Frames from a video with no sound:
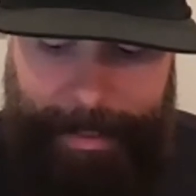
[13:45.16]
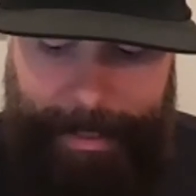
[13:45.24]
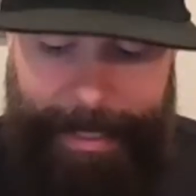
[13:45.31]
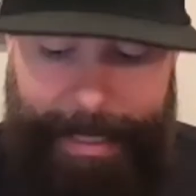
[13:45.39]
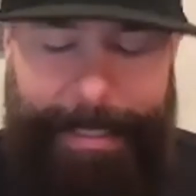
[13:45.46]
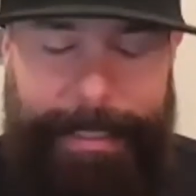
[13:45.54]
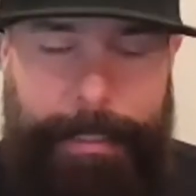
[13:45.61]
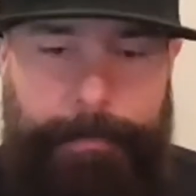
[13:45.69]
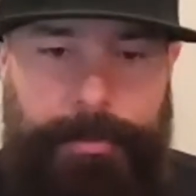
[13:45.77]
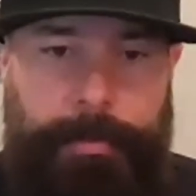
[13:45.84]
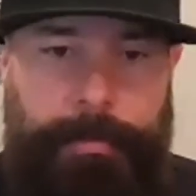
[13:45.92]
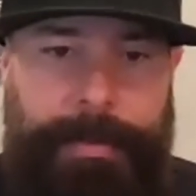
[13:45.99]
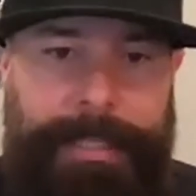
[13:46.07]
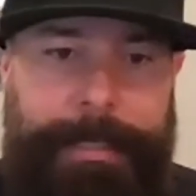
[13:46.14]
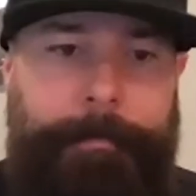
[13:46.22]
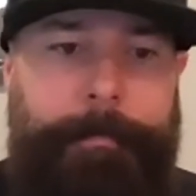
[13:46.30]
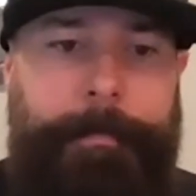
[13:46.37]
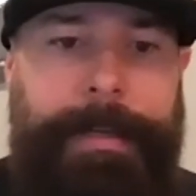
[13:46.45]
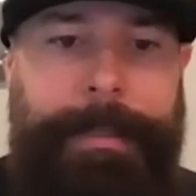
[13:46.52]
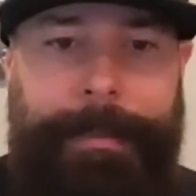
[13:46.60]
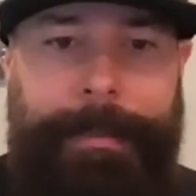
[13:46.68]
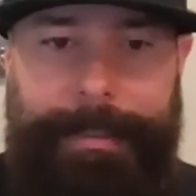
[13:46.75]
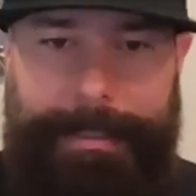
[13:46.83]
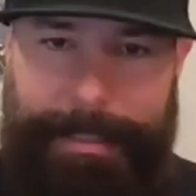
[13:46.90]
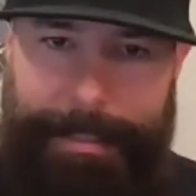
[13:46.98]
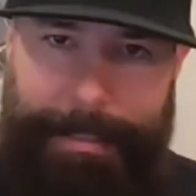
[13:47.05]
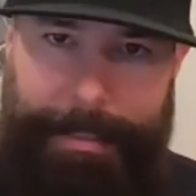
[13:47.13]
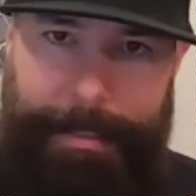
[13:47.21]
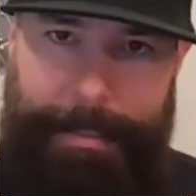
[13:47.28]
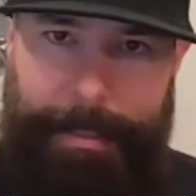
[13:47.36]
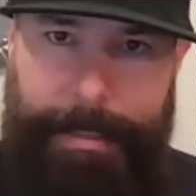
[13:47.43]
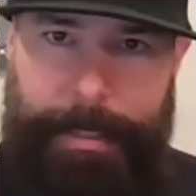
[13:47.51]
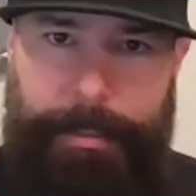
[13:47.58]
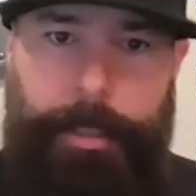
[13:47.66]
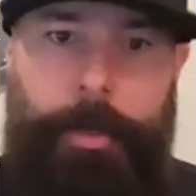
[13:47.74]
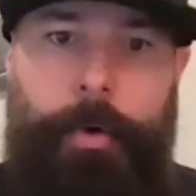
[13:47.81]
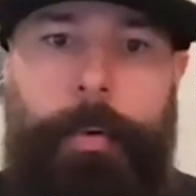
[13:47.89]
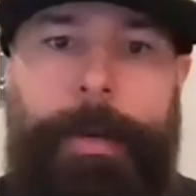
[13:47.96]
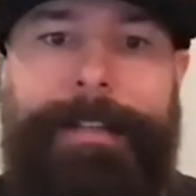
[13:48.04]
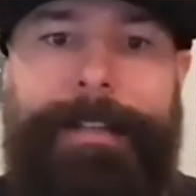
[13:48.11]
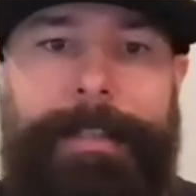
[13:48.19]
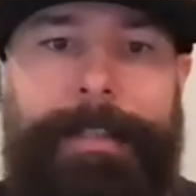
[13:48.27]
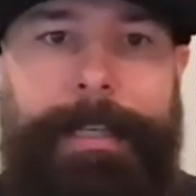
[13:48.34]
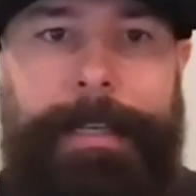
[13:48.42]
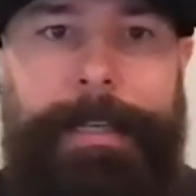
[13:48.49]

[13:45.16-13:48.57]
it gives you the ability to quickly